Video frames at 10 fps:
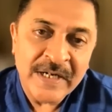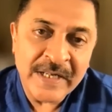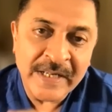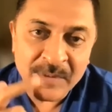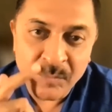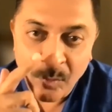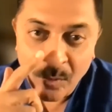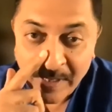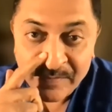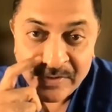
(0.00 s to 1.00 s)
Take it more
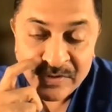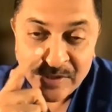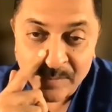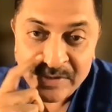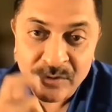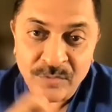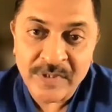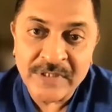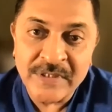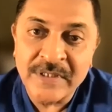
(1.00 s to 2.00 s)
after your summer is over
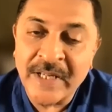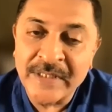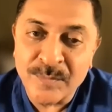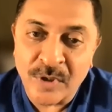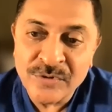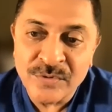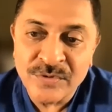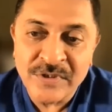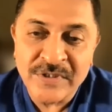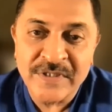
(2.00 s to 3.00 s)
and the monsoon
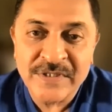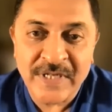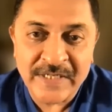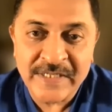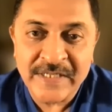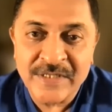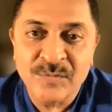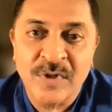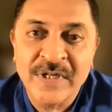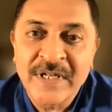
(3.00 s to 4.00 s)
season is starting, is
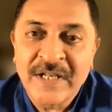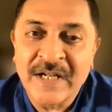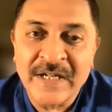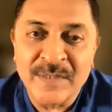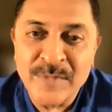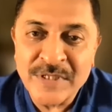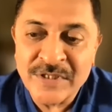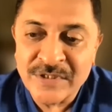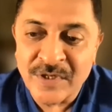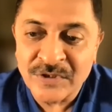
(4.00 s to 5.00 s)
what a clear
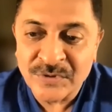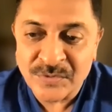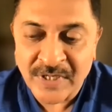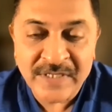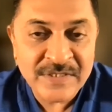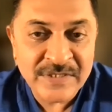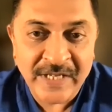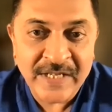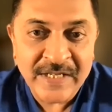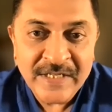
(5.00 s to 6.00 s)
message Dr. Tushar is
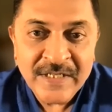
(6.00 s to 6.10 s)
saying.